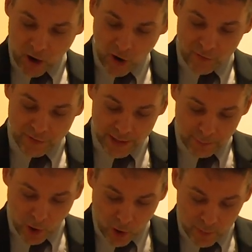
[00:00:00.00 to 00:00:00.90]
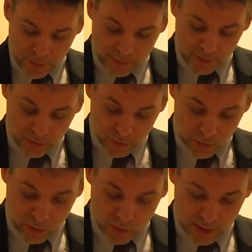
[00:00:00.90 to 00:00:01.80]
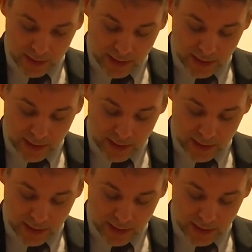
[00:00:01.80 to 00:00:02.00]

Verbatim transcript: of the Pope to,